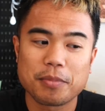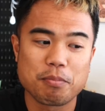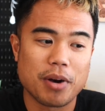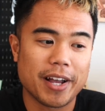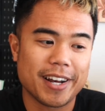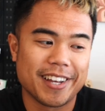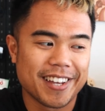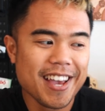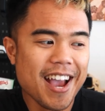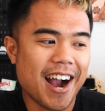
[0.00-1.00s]

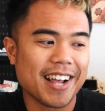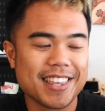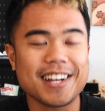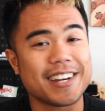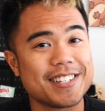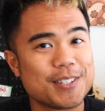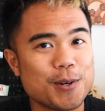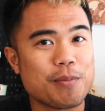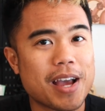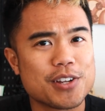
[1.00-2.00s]
But I think I can
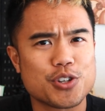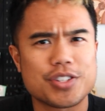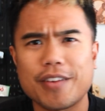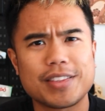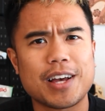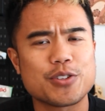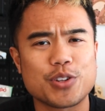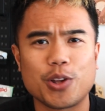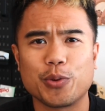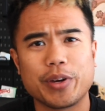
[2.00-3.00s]
still manage a
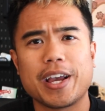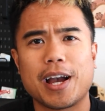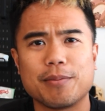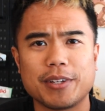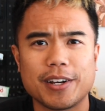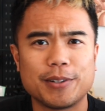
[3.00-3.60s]
$7,000 rehab,